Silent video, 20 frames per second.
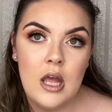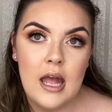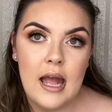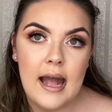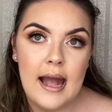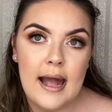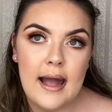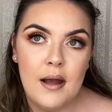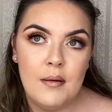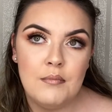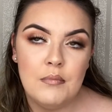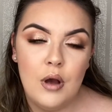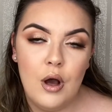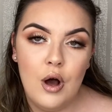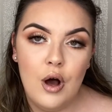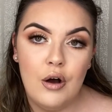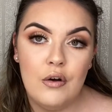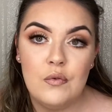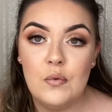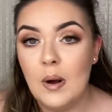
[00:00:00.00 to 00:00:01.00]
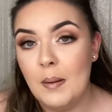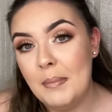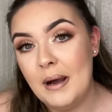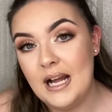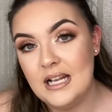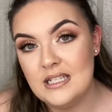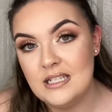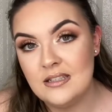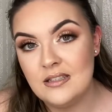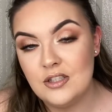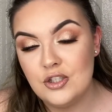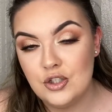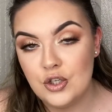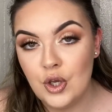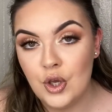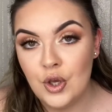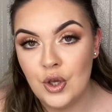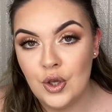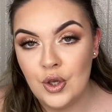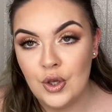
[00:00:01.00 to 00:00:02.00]
of what pageants
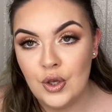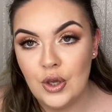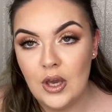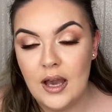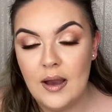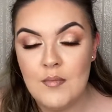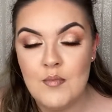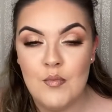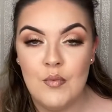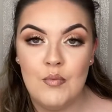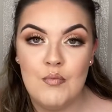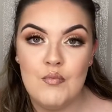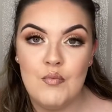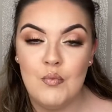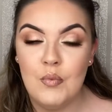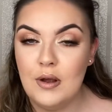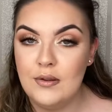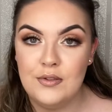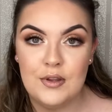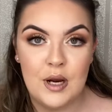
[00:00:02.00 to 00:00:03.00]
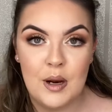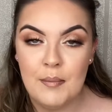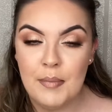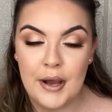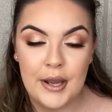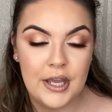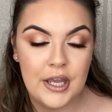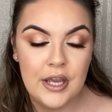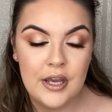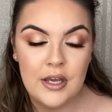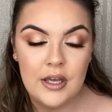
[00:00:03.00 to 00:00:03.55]
do, what they're about.